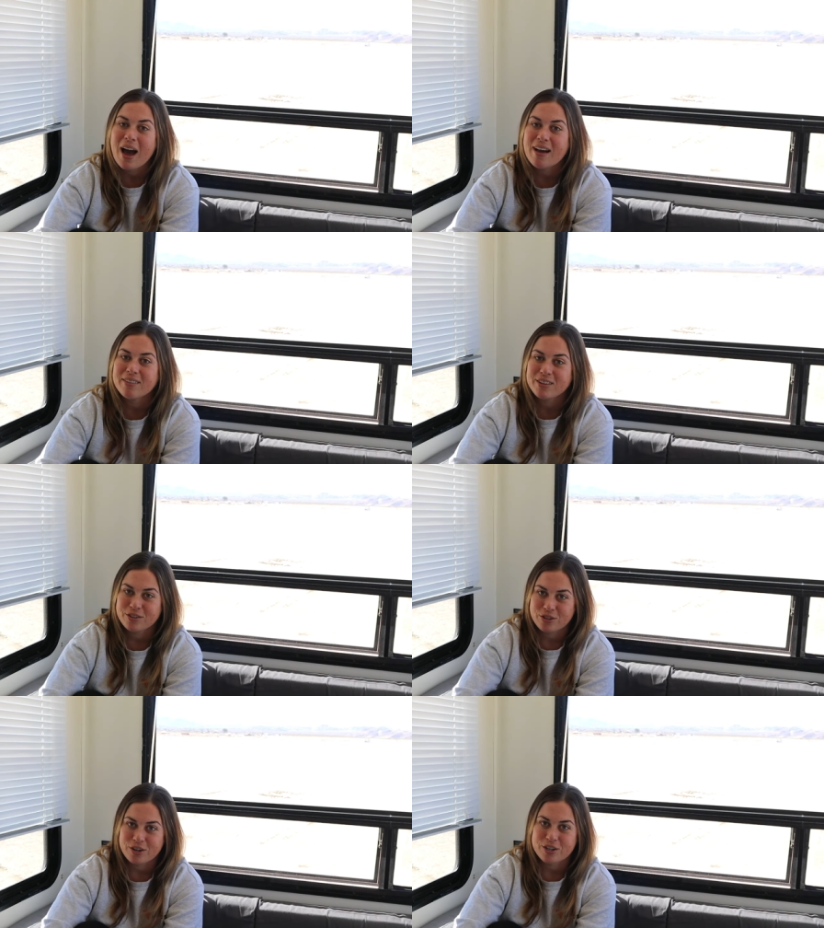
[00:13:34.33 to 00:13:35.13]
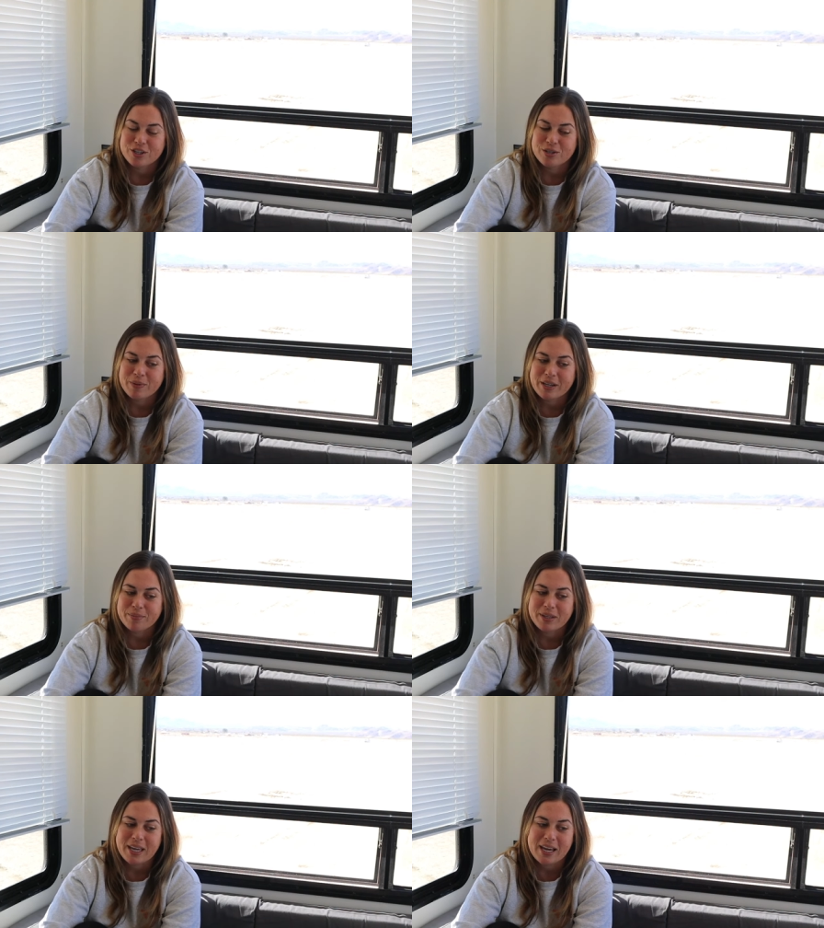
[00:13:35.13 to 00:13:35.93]
having the charge to pick
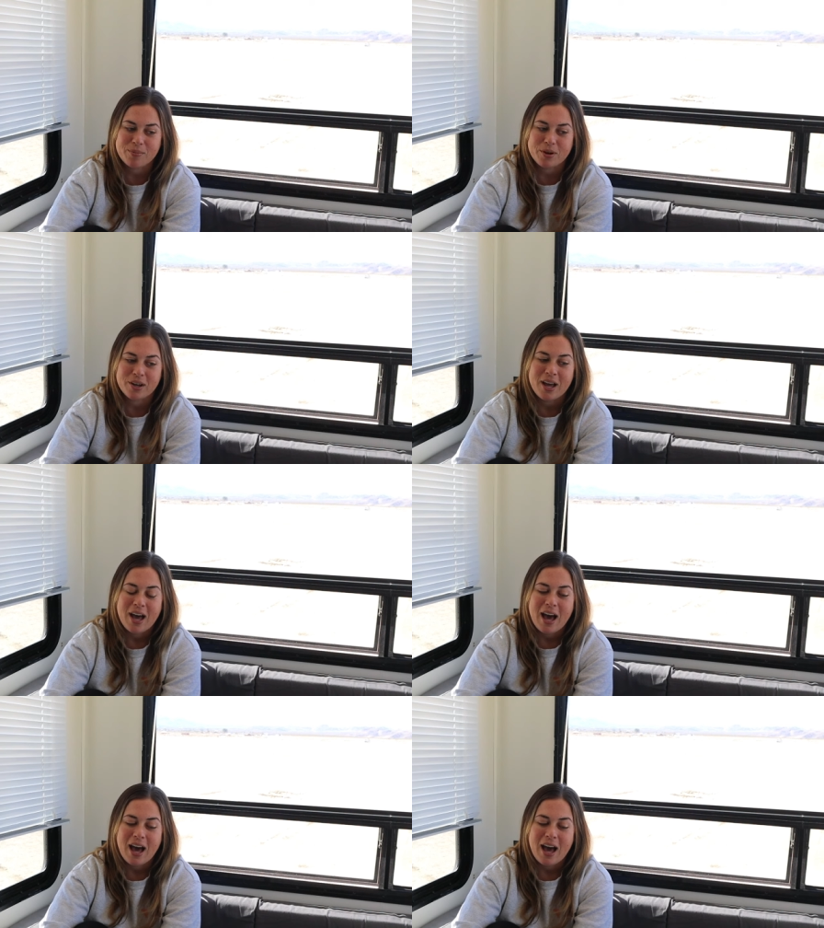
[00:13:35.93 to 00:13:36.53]
up the camera,